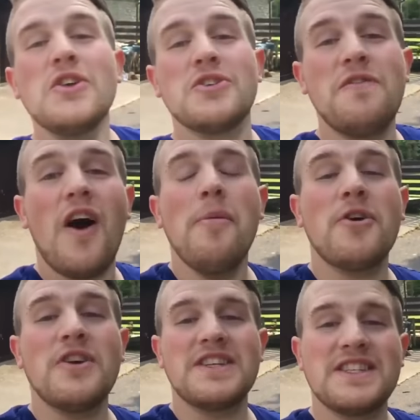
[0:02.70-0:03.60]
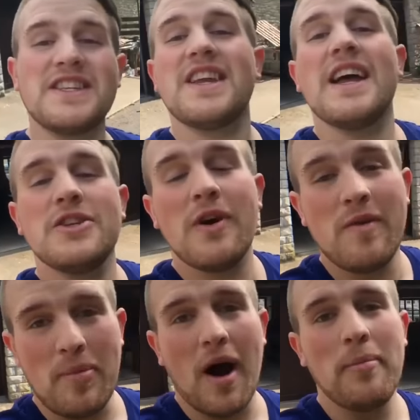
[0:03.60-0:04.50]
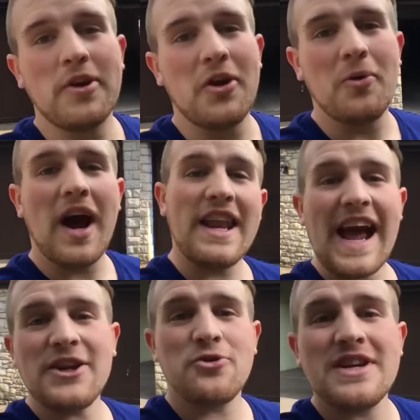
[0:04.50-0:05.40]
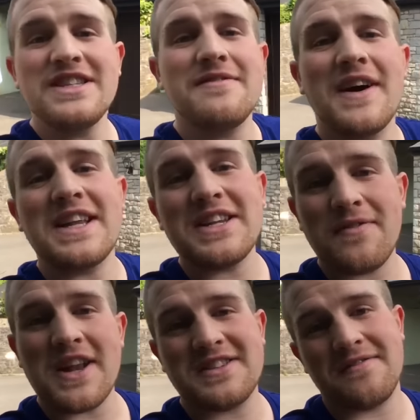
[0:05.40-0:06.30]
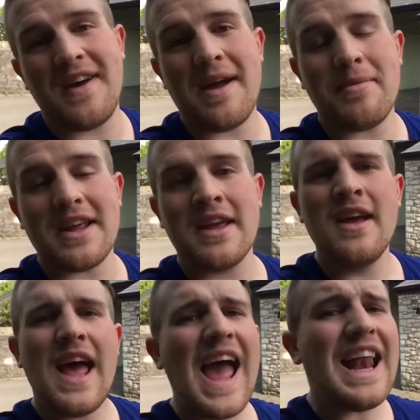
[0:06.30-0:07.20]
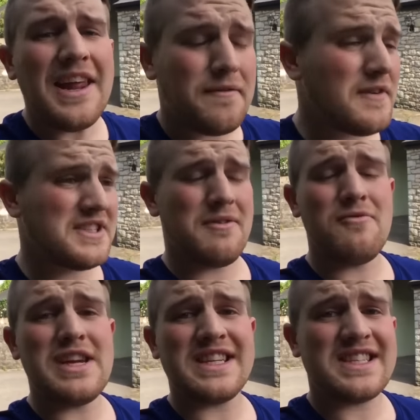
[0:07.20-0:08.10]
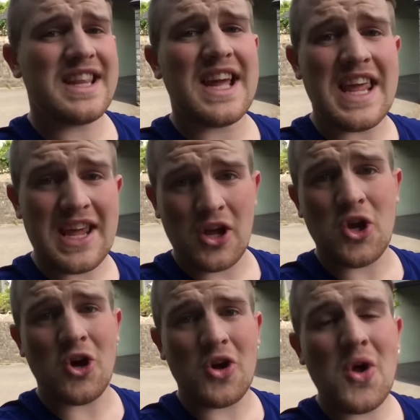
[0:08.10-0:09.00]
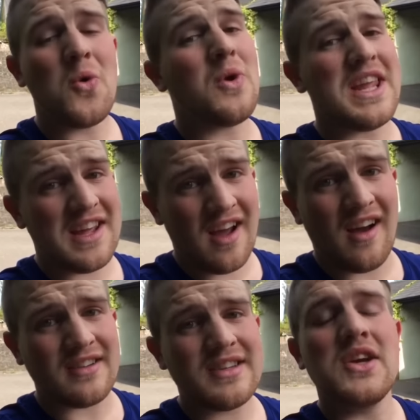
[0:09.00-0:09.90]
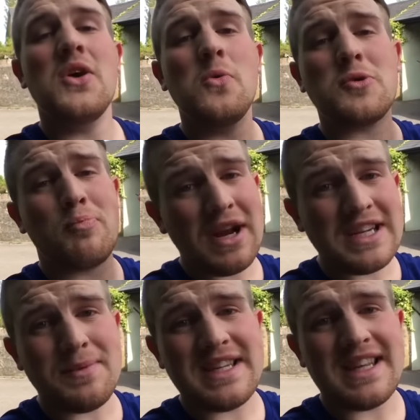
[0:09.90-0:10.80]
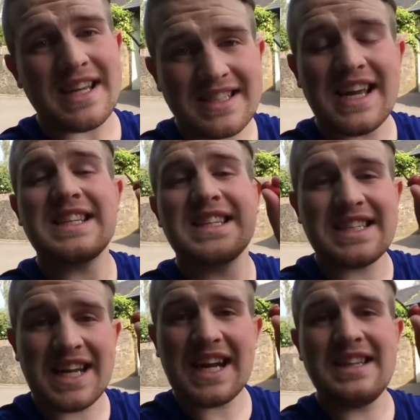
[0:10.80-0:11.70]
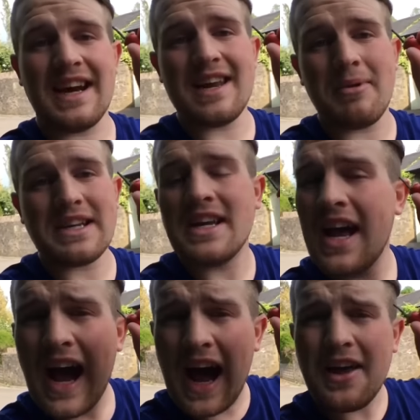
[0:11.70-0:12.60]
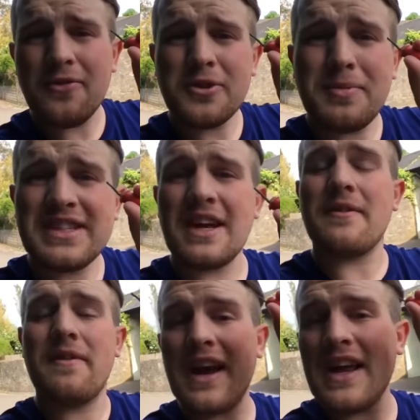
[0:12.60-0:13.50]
So Farmer Chris has decided to have a barbecue, and naturally he's invited his friends and family. Elliot, for some reason, has said that he can cook when he can't. Which brings me to this, it's a stick of dynamite. I thought to myself, if